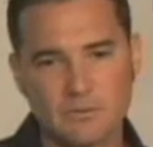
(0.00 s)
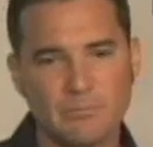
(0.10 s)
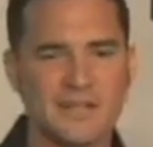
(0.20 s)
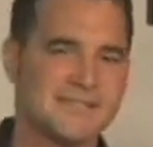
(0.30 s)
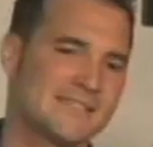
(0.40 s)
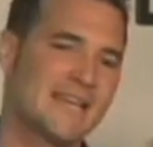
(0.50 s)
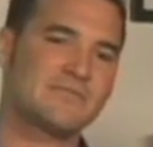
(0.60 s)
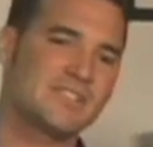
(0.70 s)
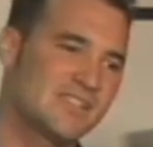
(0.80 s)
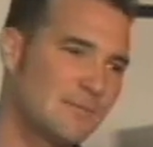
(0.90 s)
buttons, have
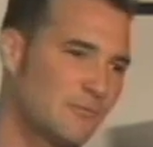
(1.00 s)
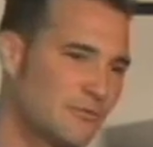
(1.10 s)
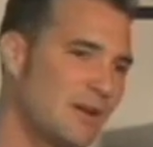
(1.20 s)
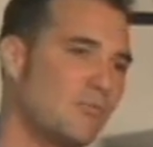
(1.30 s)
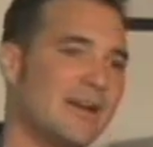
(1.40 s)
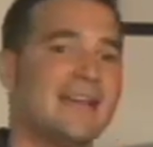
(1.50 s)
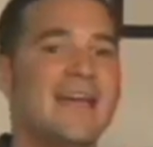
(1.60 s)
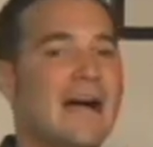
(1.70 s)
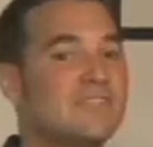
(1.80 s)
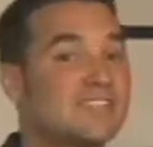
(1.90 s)
the same frame rate,
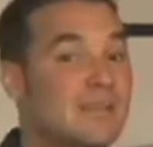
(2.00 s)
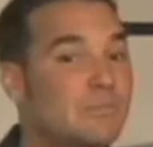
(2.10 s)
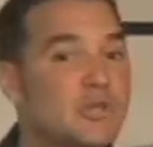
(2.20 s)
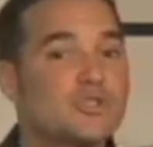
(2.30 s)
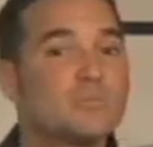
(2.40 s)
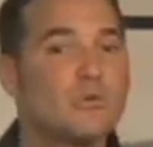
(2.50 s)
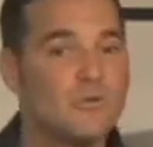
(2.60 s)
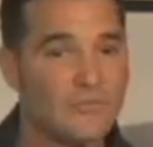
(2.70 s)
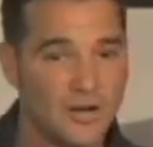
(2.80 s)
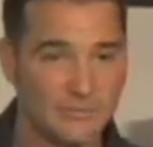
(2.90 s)
have the same picture
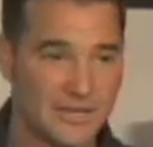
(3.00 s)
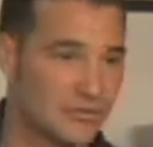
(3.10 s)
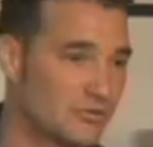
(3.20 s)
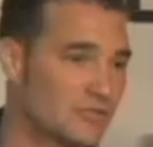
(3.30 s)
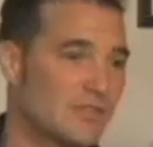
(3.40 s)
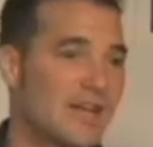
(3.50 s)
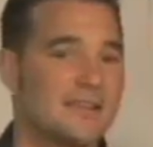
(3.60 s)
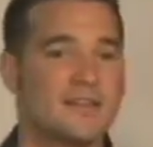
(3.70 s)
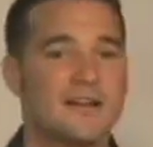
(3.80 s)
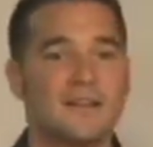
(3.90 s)
profile menus so
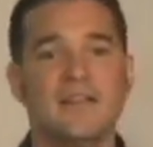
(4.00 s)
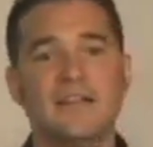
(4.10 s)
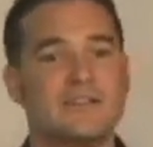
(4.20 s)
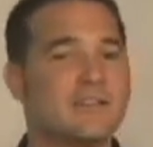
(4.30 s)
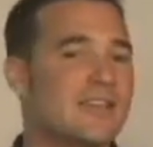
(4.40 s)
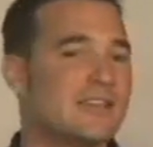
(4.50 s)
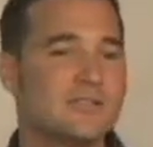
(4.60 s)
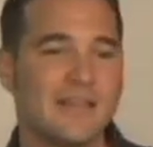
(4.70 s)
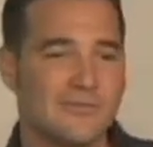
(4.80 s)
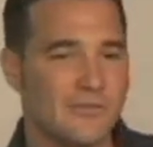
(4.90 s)
that you know, they can do
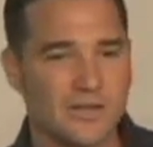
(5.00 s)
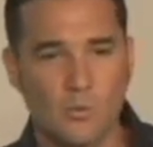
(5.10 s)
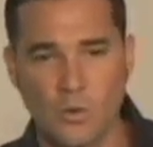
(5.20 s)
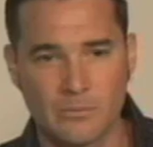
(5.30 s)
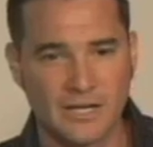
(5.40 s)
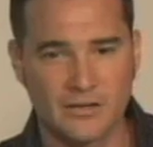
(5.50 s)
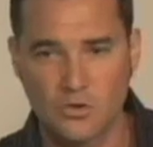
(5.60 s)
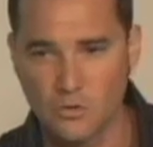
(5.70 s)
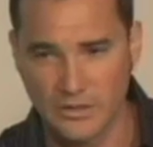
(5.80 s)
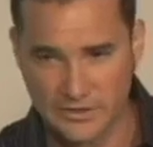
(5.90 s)
that funny warming and
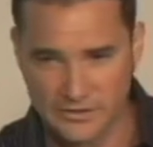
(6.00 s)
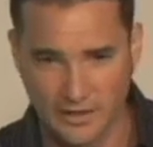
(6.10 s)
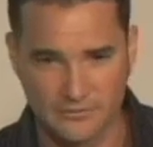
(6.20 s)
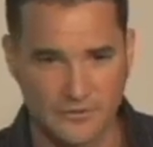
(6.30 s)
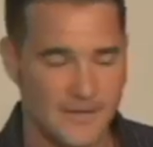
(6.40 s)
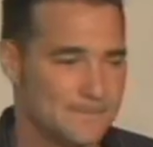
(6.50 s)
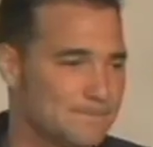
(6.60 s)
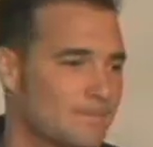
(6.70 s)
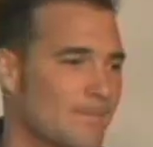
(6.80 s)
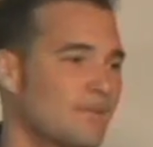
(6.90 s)
cooling stuff, right?
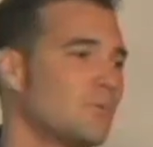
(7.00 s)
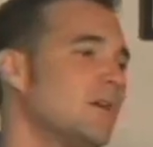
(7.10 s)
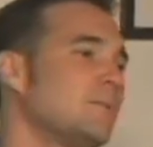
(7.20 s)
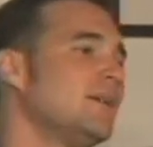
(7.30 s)
Well,